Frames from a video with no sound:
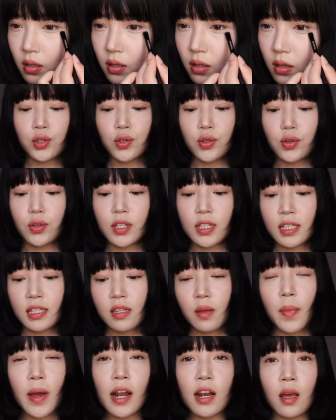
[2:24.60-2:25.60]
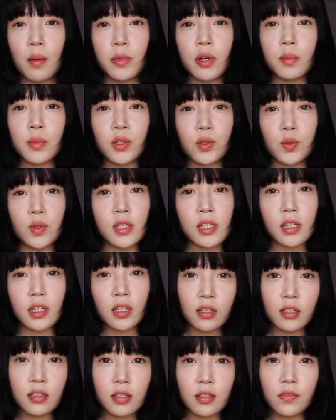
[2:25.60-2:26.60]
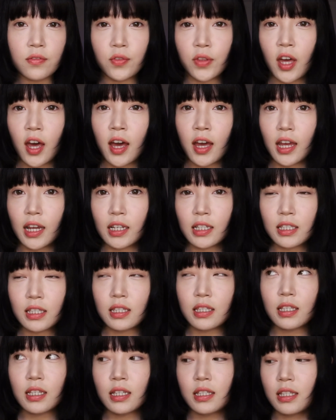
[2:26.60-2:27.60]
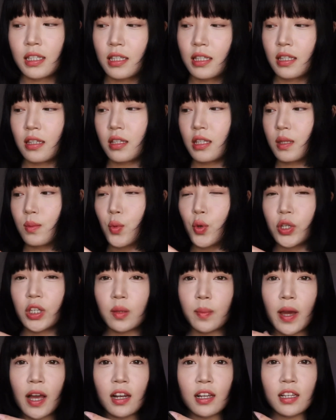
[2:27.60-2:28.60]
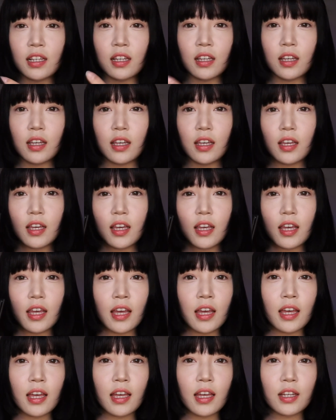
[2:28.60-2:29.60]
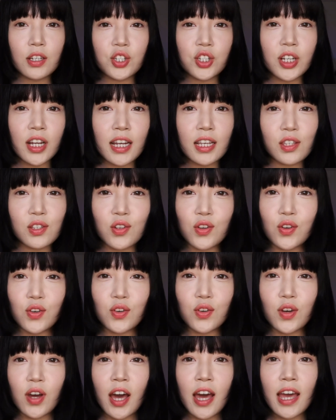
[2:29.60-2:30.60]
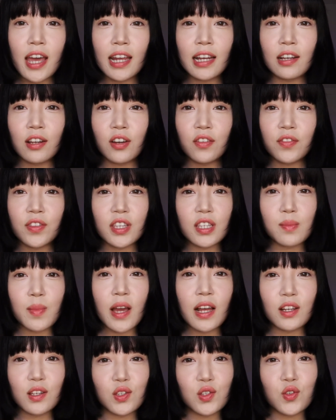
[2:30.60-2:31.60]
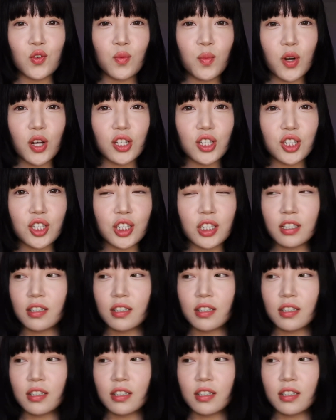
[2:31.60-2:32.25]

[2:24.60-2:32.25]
So this is the palette I'm going to be using for the eyes. It's the Smoky palette and you guys know I love this palette so much.